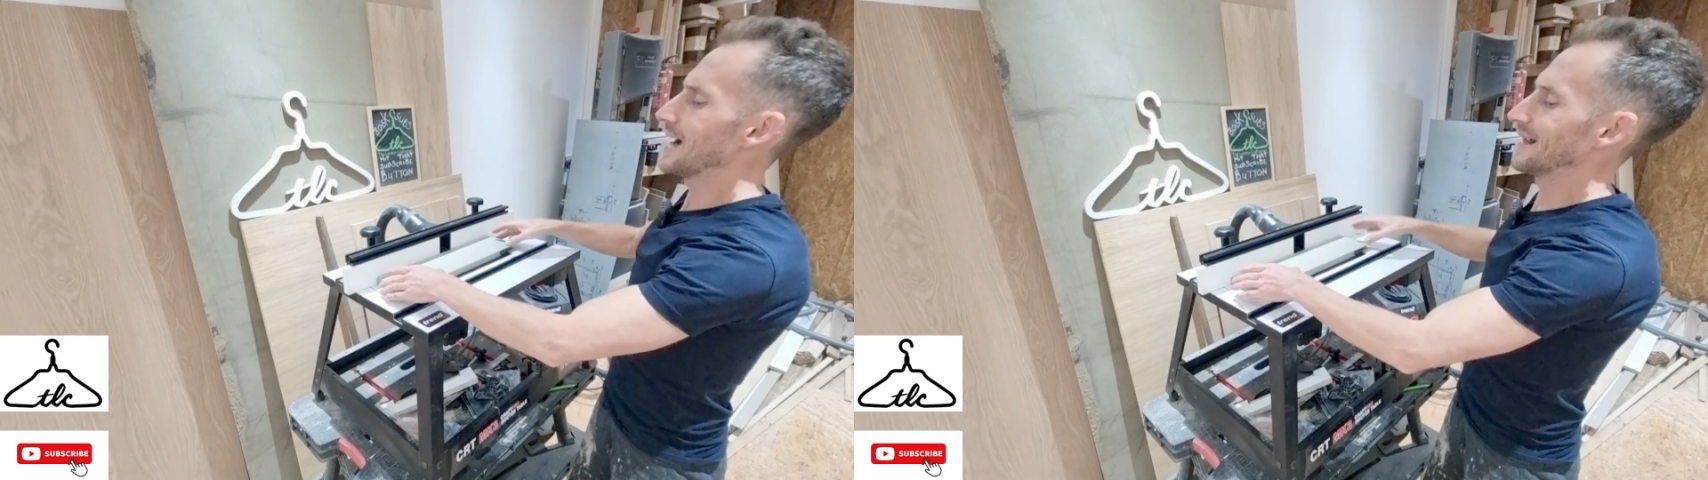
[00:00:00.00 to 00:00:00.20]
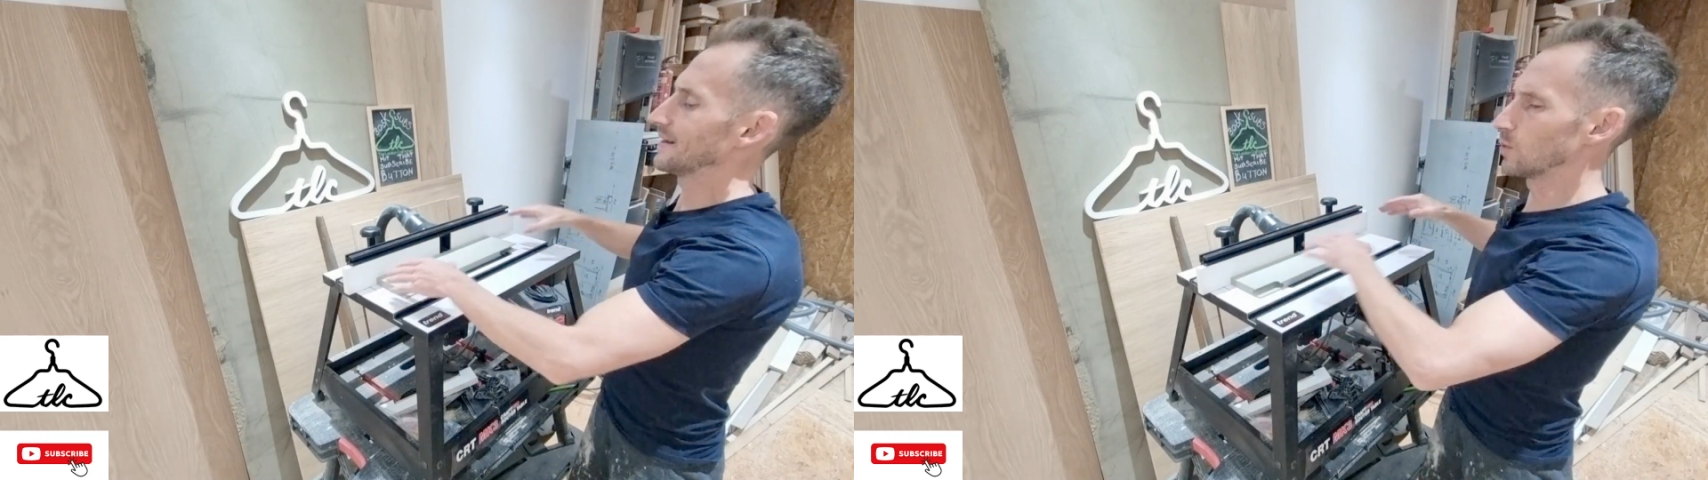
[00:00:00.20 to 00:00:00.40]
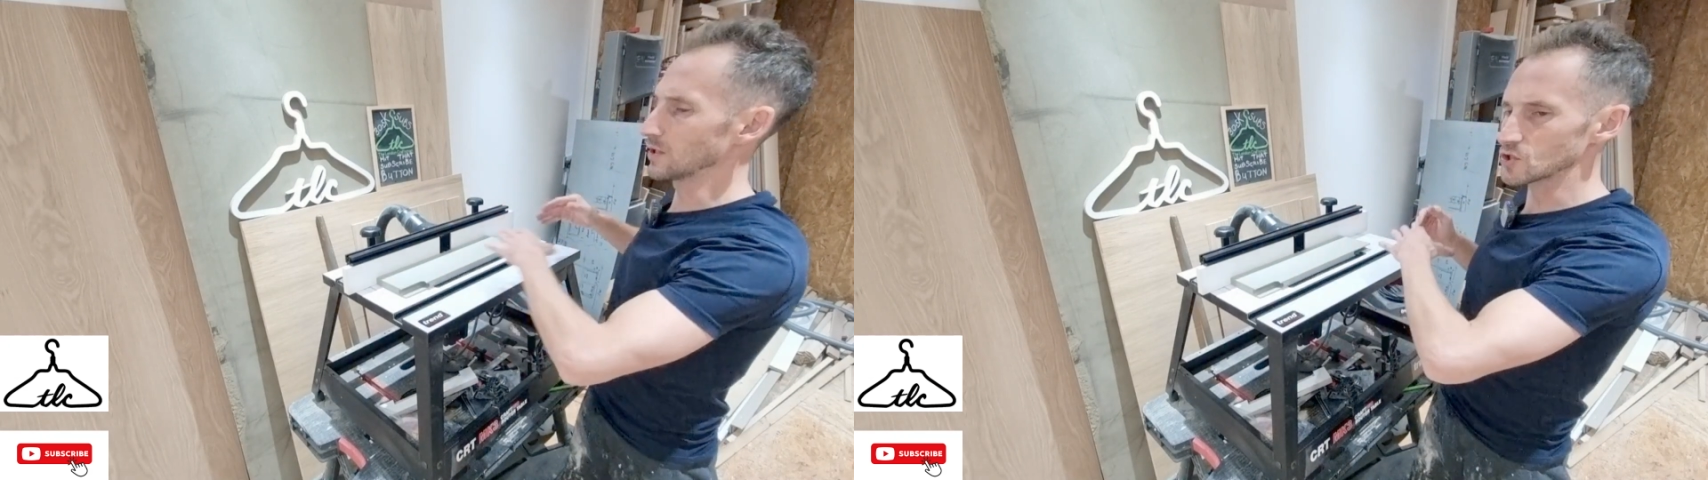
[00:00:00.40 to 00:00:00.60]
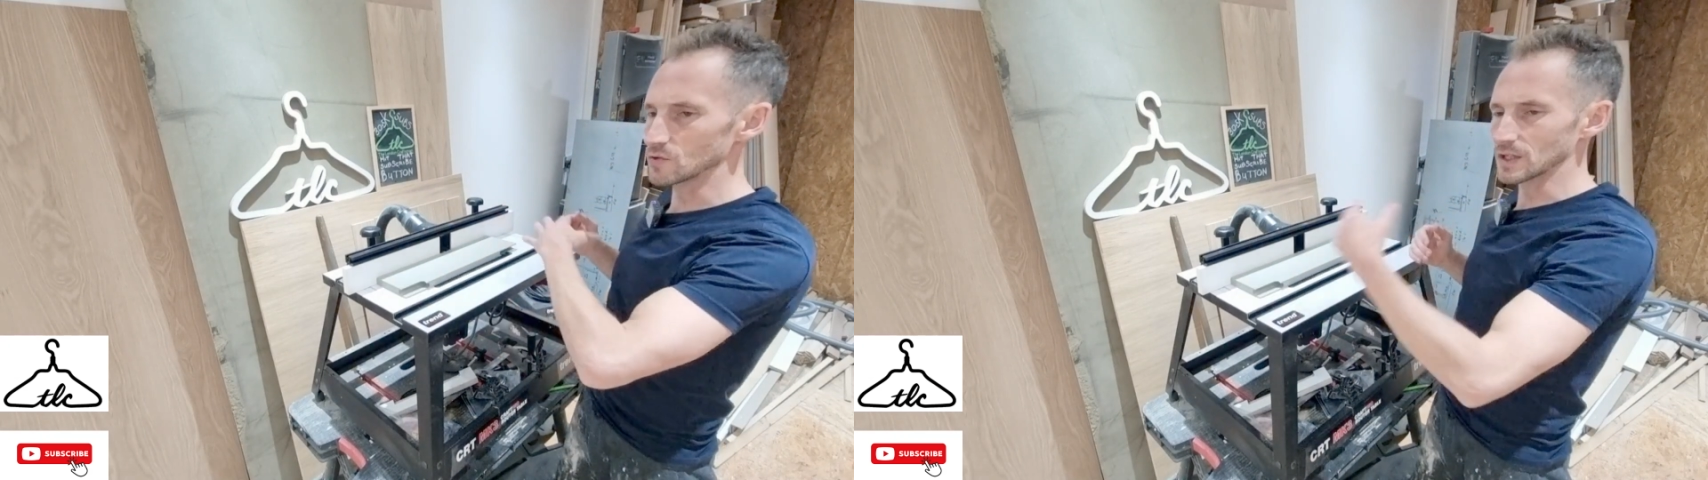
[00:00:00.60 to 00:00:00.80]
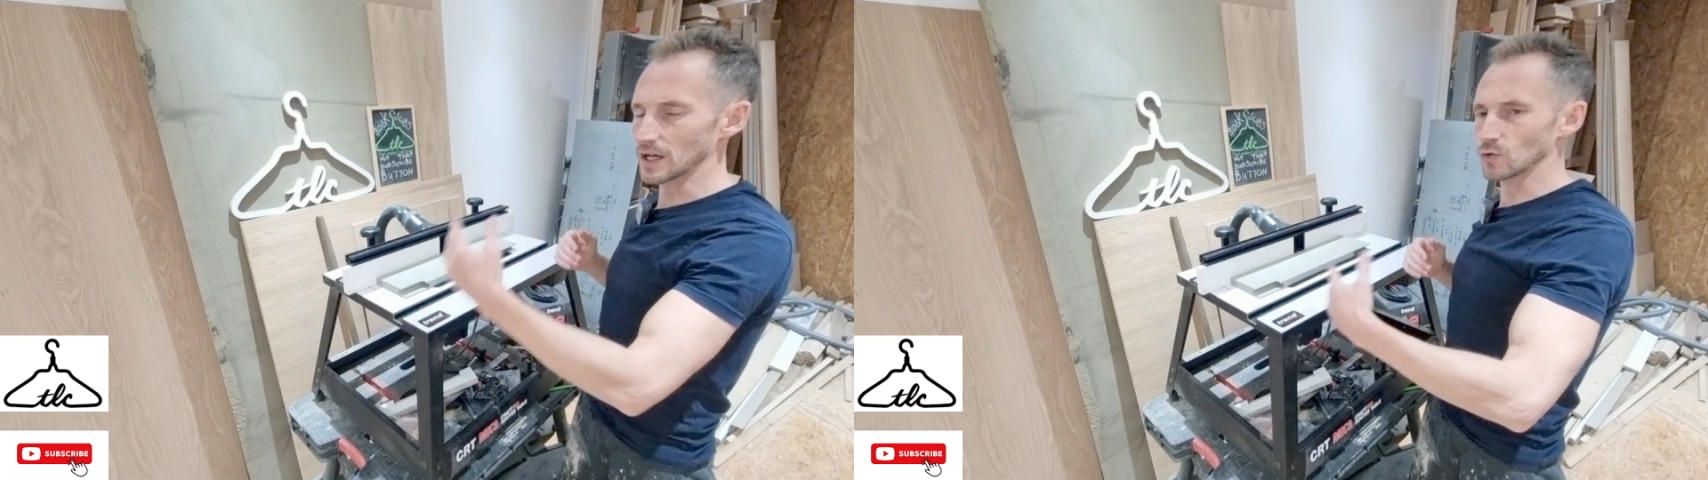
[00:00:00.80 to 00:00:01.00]
And then once
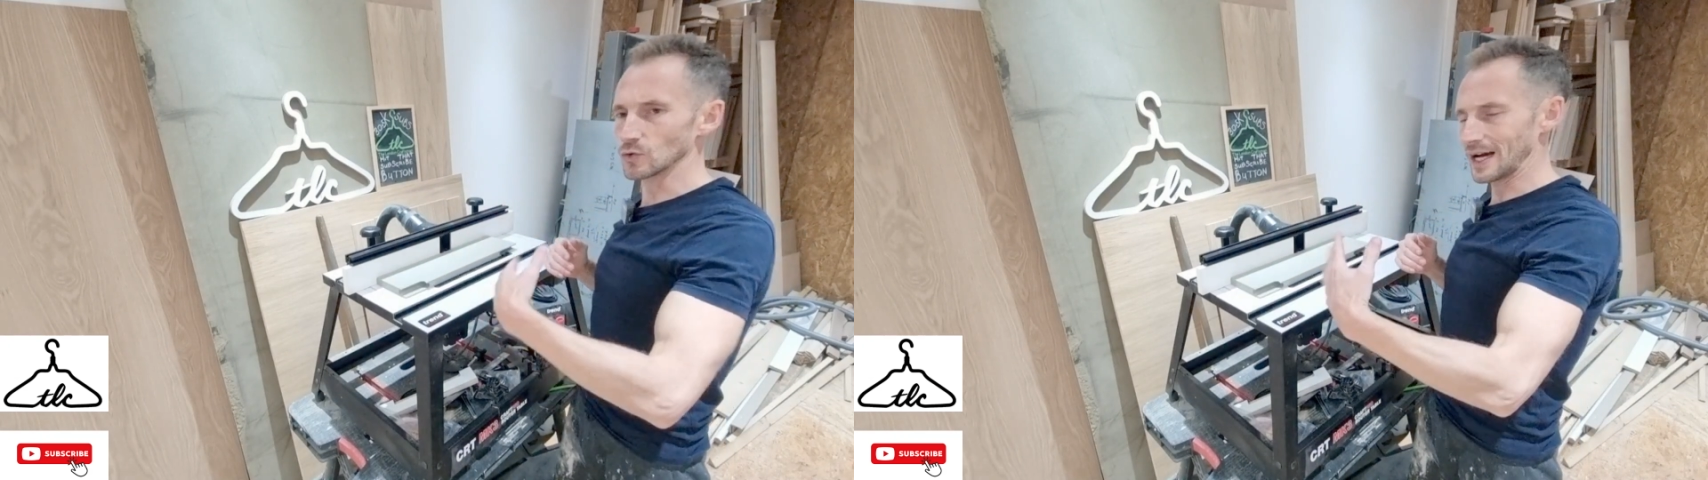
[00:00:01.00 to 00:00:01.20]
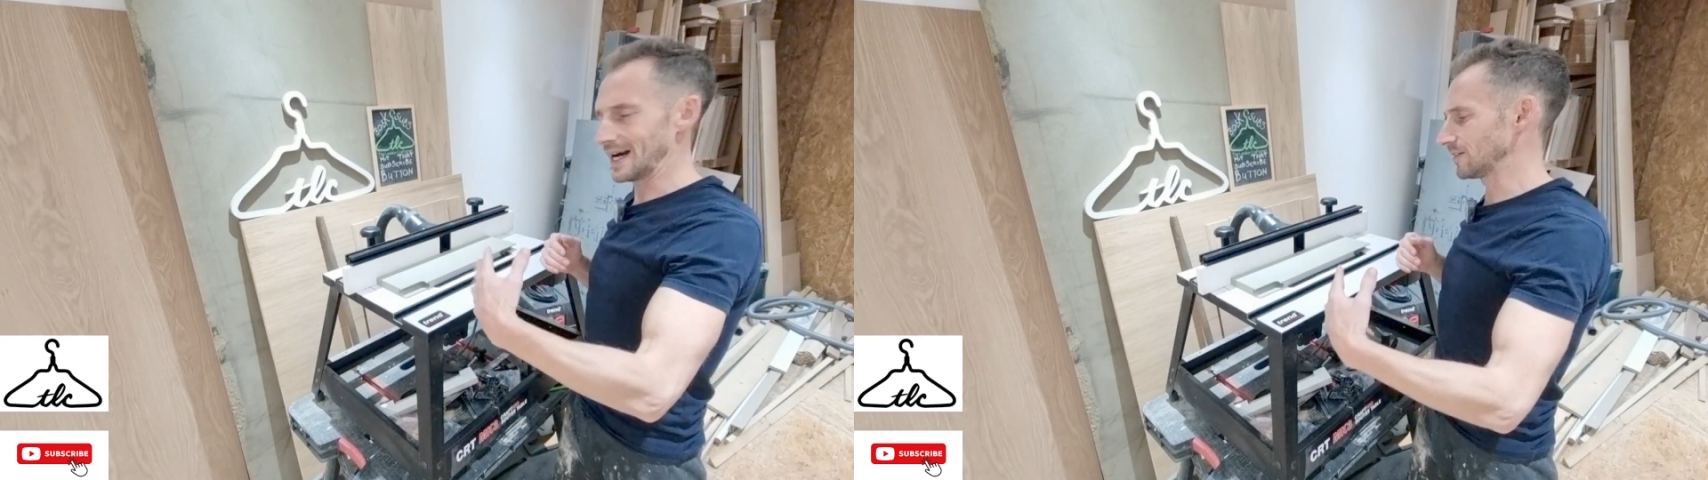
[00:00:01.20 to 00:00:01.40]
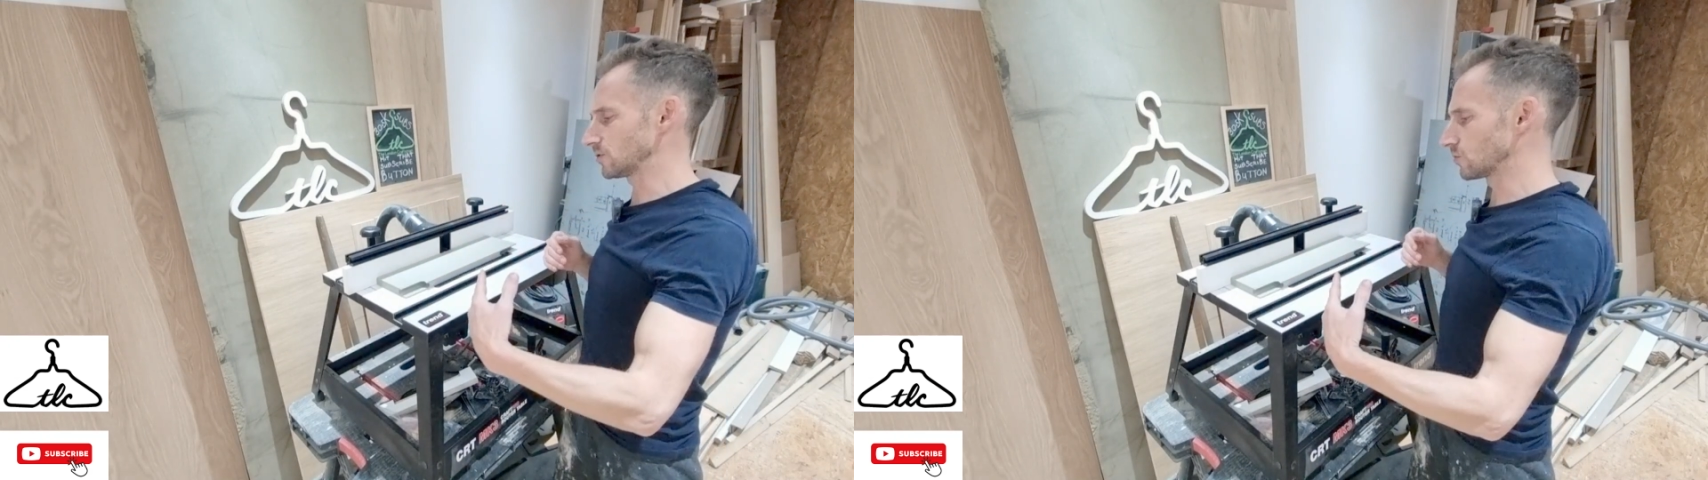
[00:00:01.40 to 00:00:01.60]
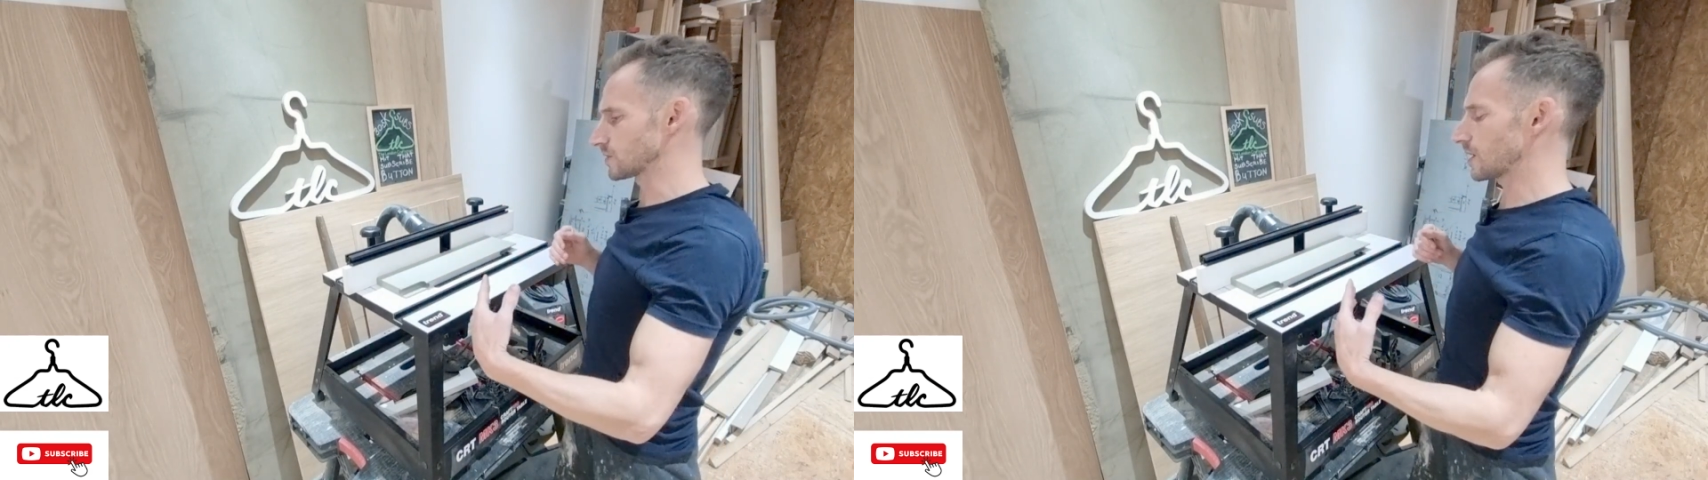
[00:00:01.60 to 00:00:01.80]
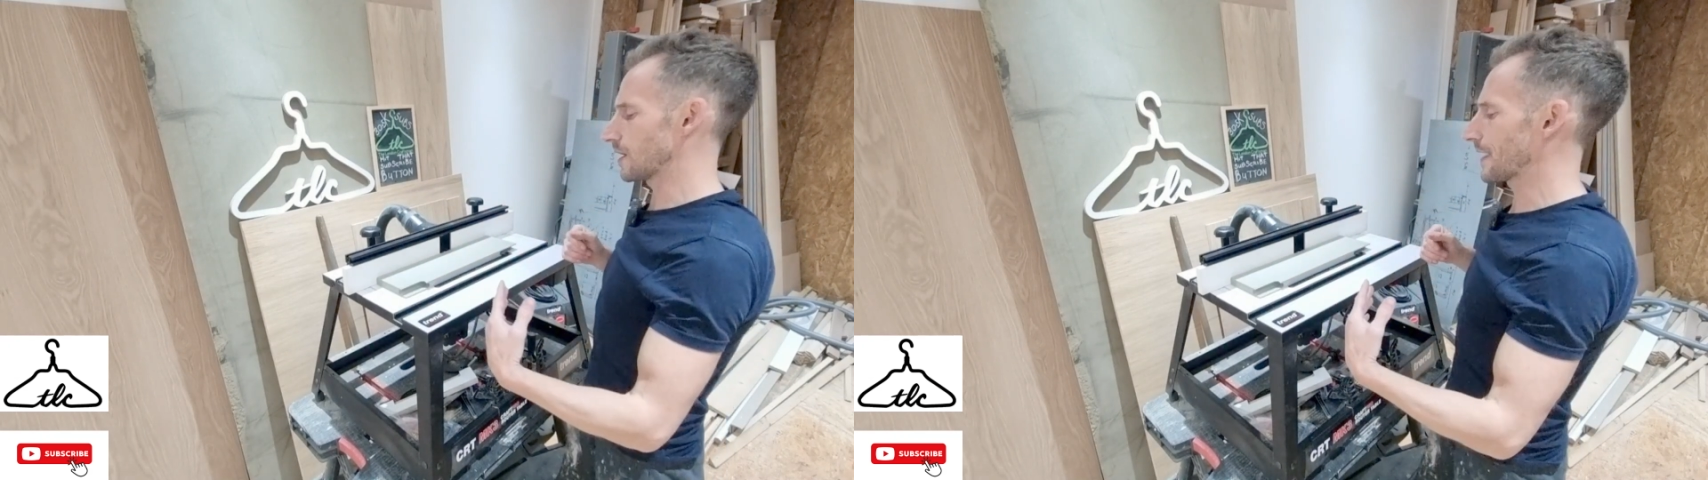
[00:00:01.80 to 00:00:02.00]
you've done all your
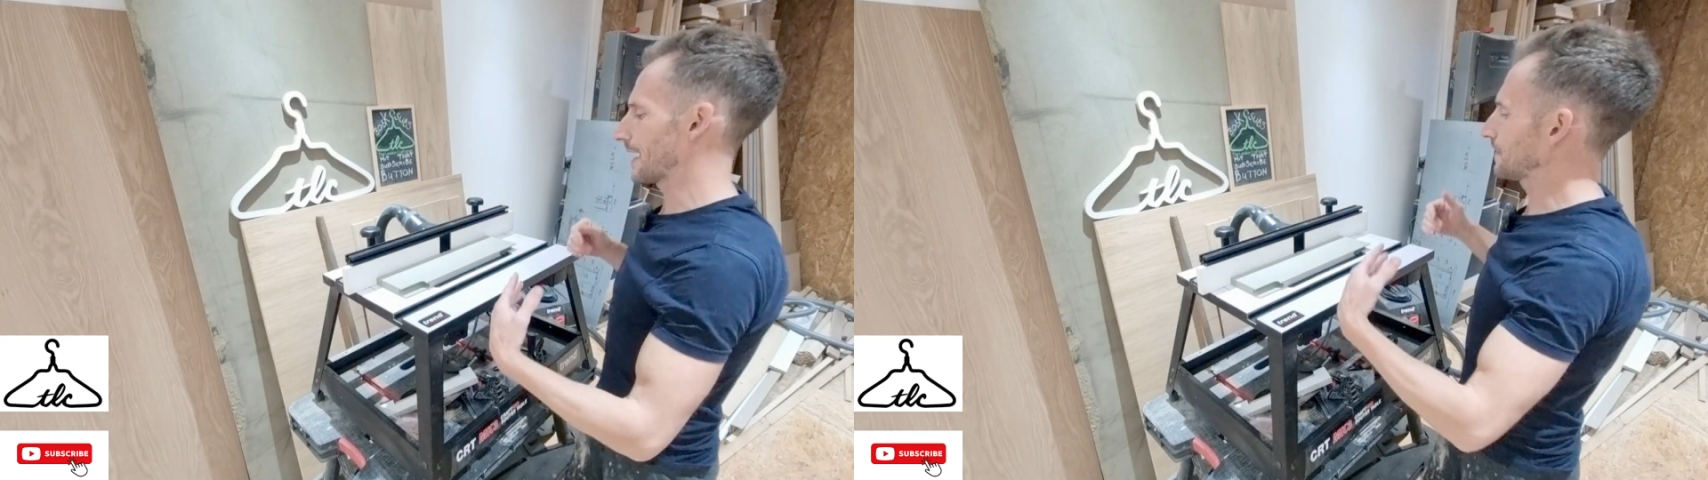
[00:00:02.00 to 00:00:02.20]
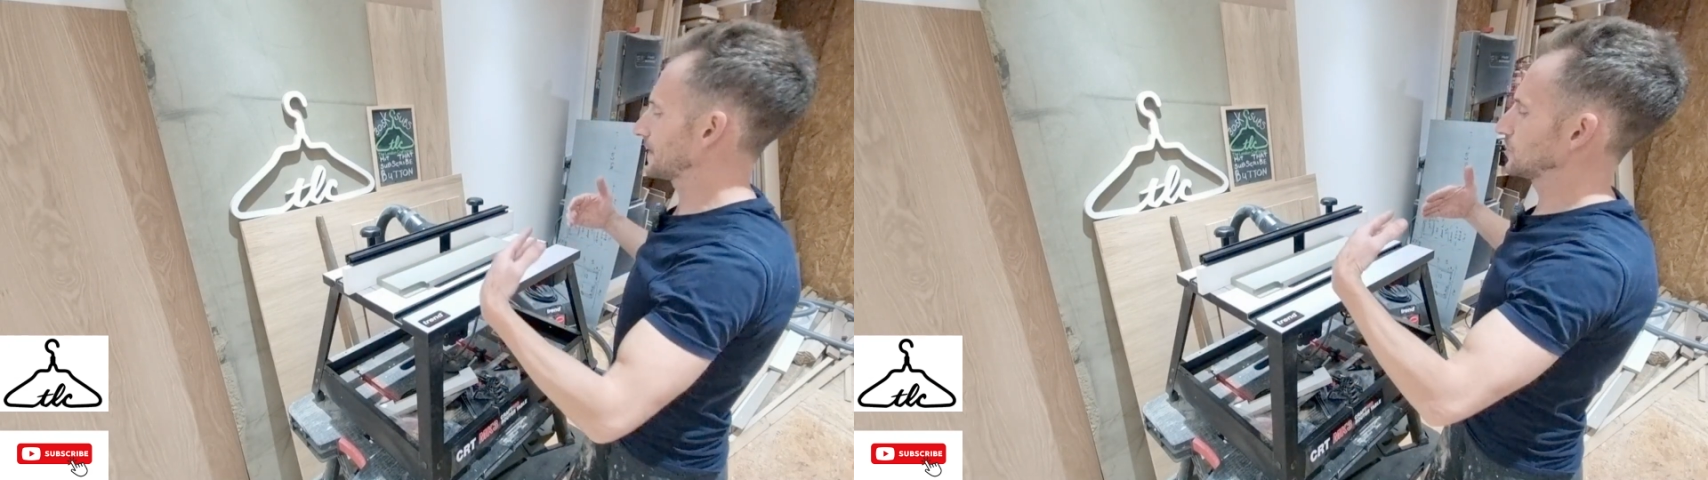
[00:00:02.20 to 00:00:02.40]
handles like that,